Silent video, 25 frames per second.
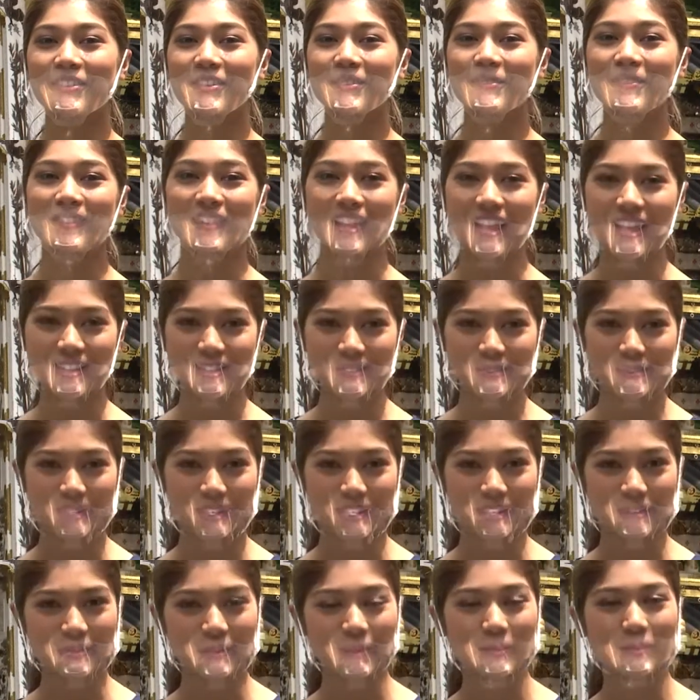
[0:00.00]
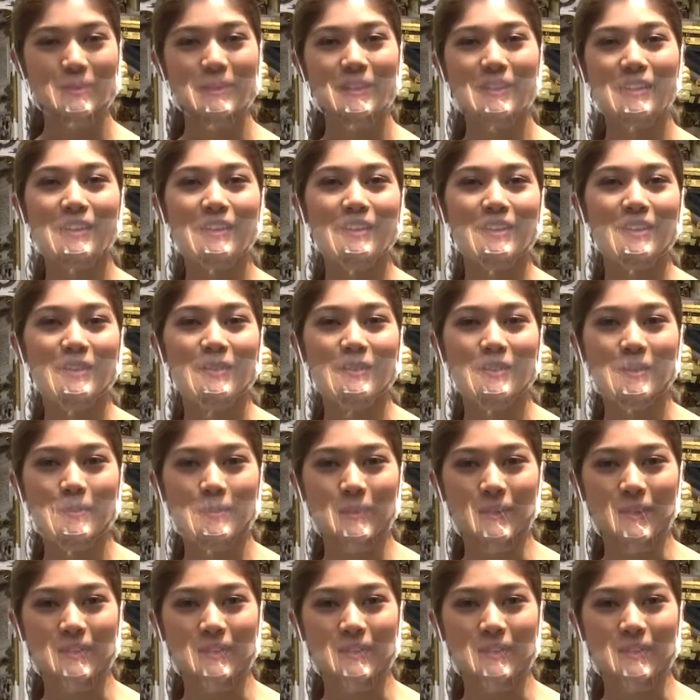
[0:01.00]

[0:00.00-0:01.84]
from last week, we're bringing you the